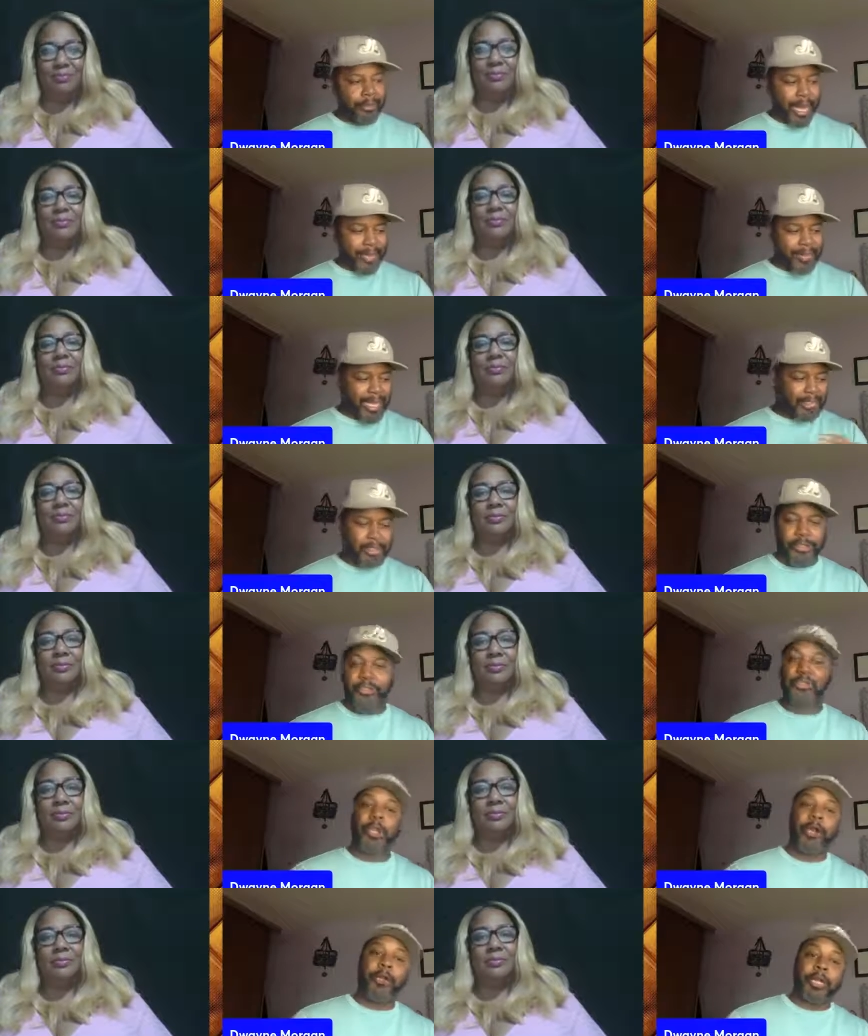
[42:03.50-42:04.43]
Speaker 1: and that's the
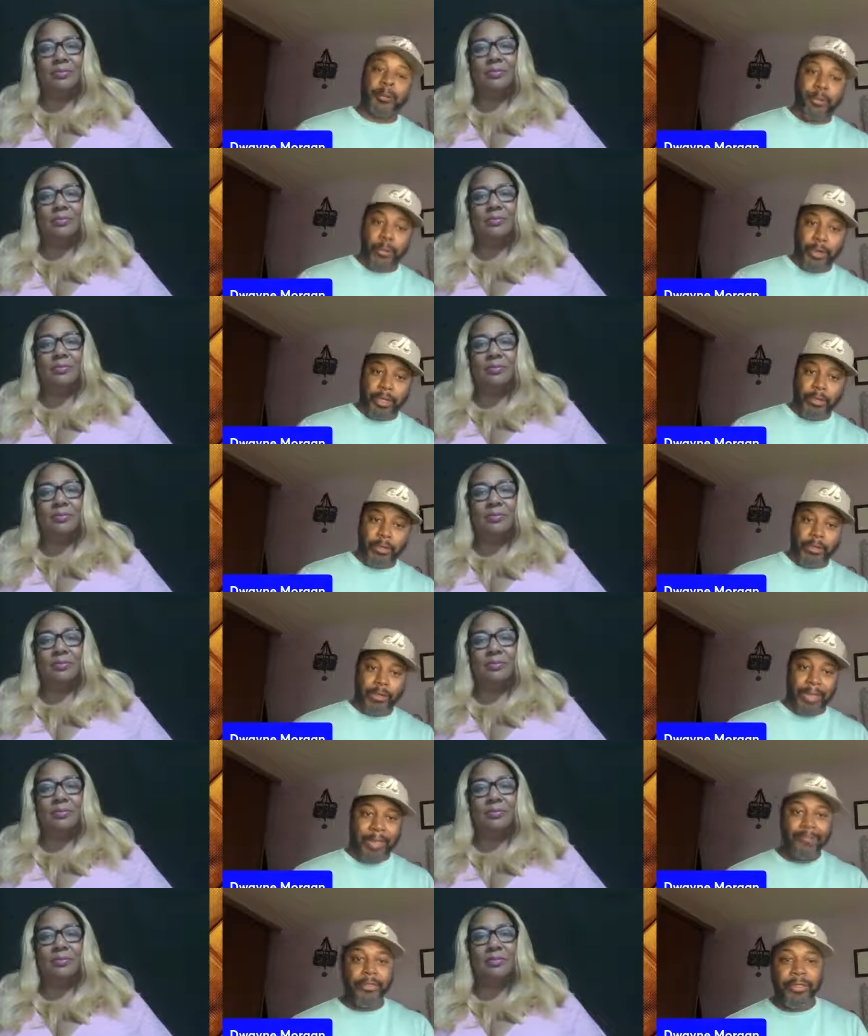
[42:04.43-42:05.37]
starting point.
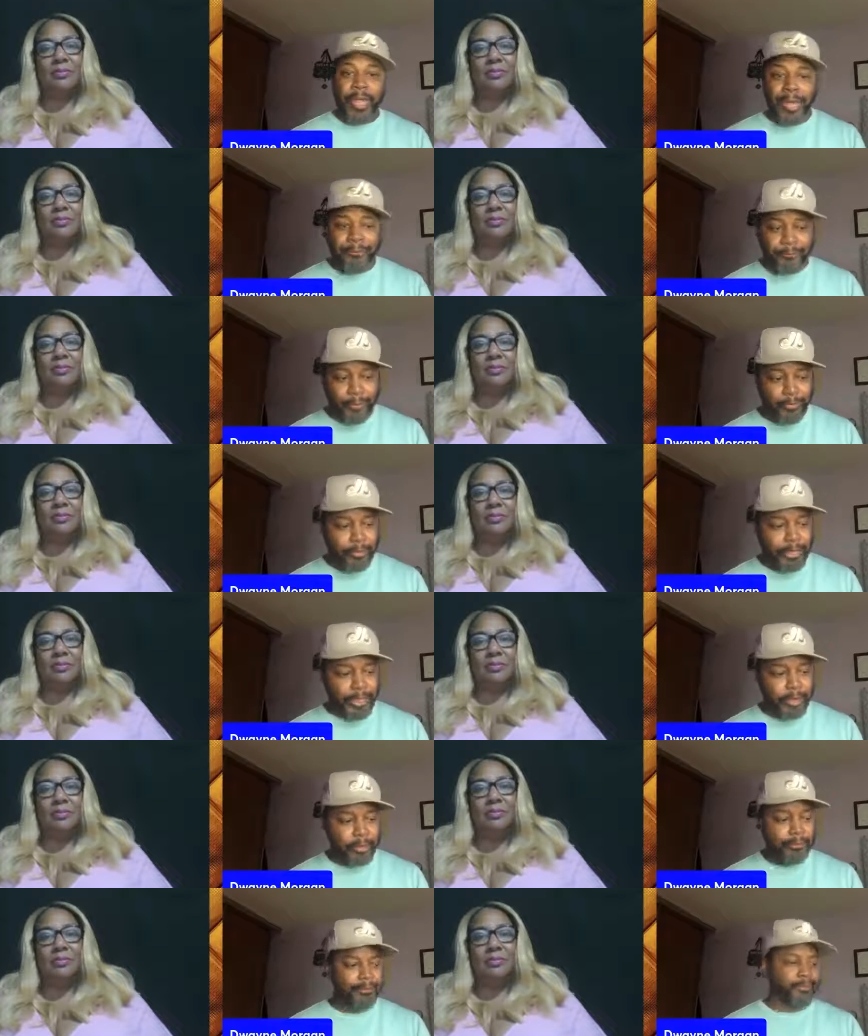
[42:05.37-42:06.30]
And then from
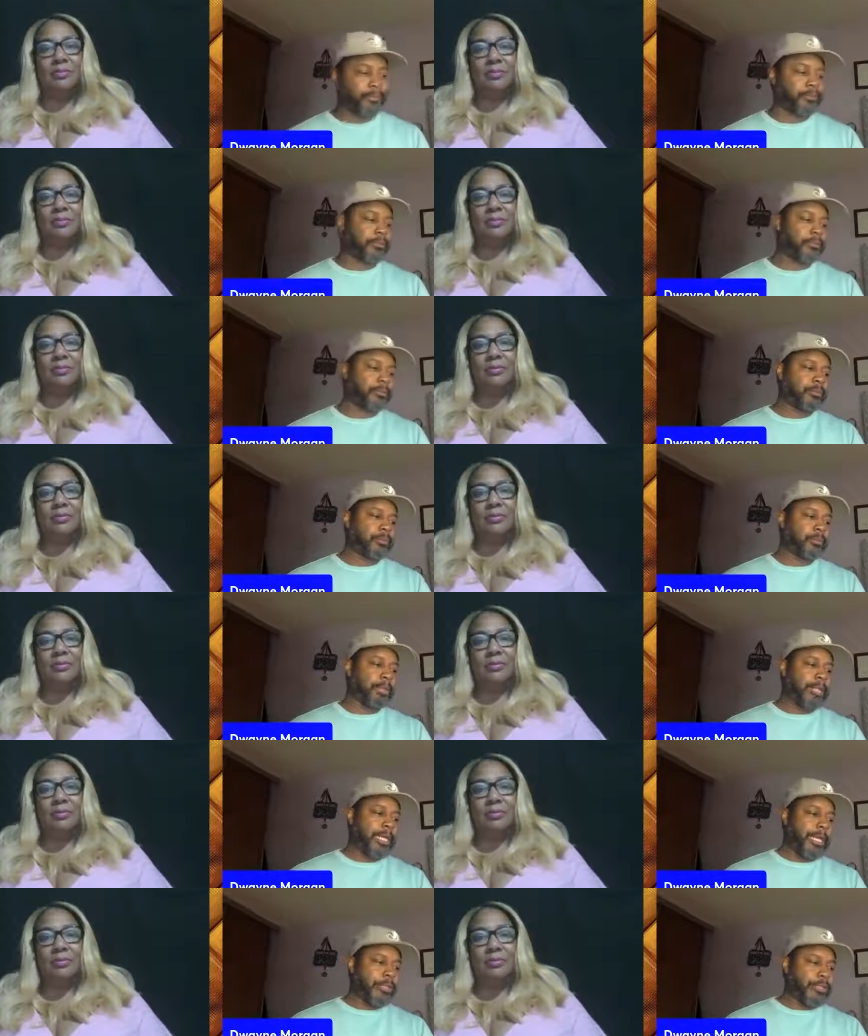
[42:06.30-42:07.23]
there,
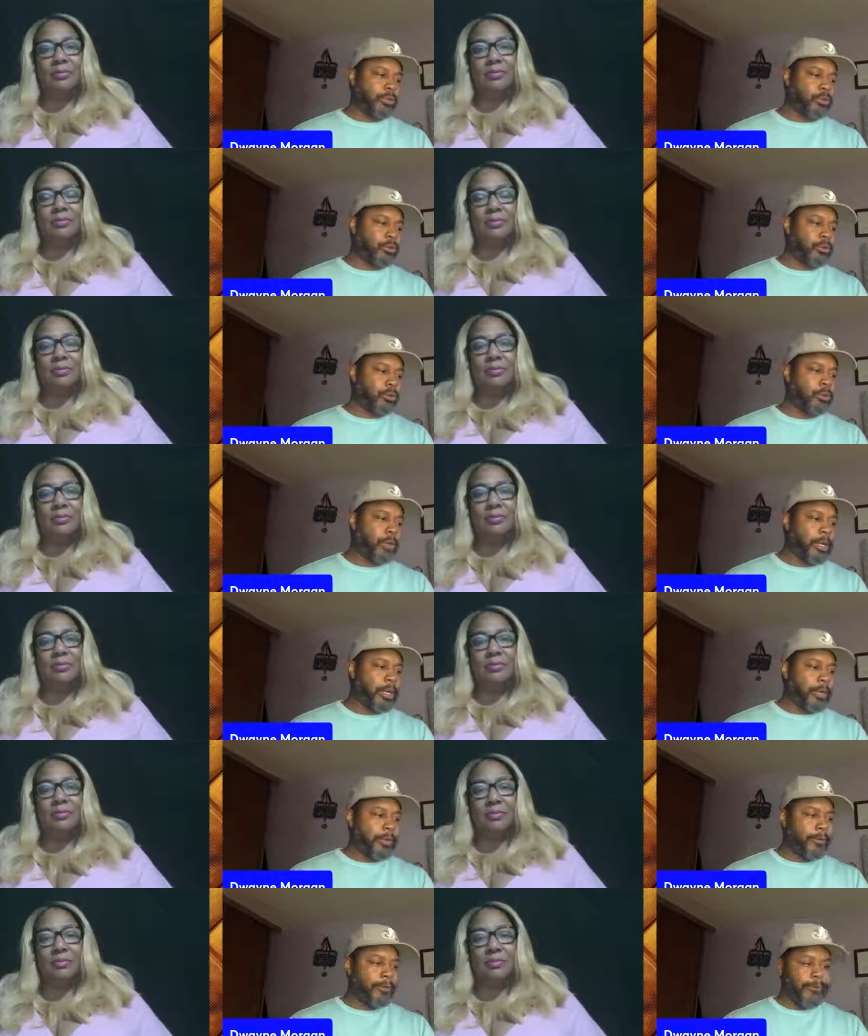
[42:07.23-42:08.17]
it's to
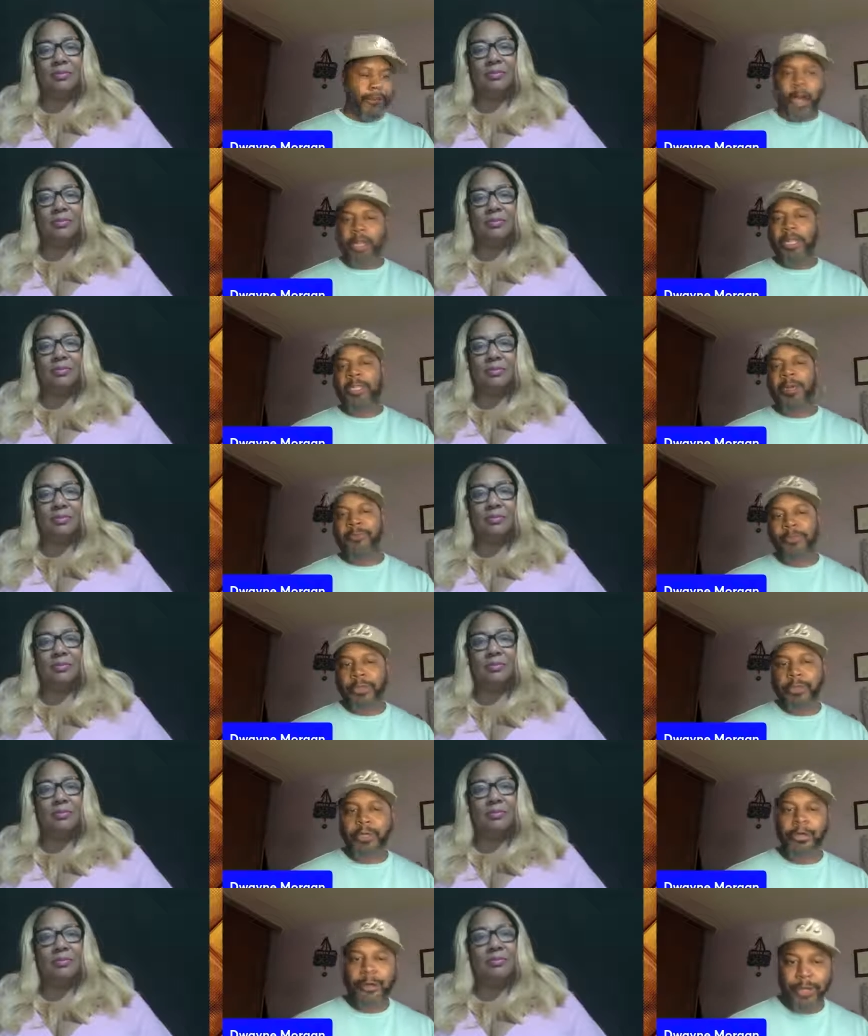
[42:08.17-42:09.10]
fall in love with
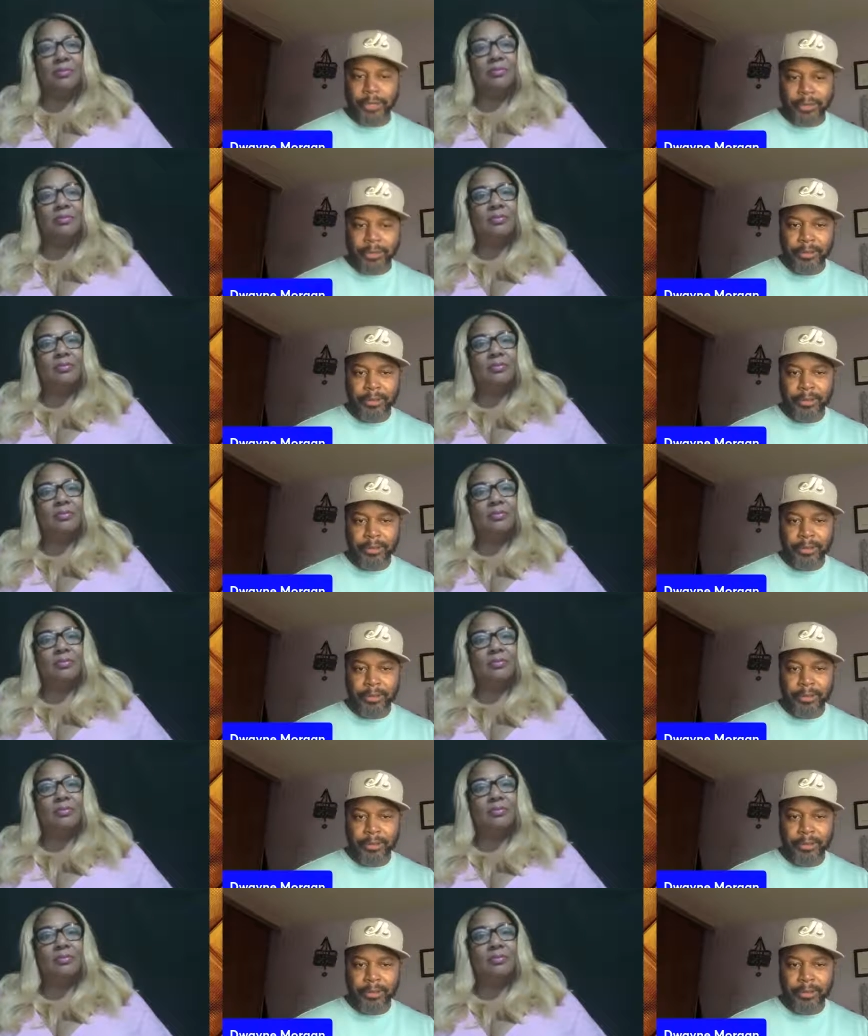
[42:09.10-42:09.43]
learning.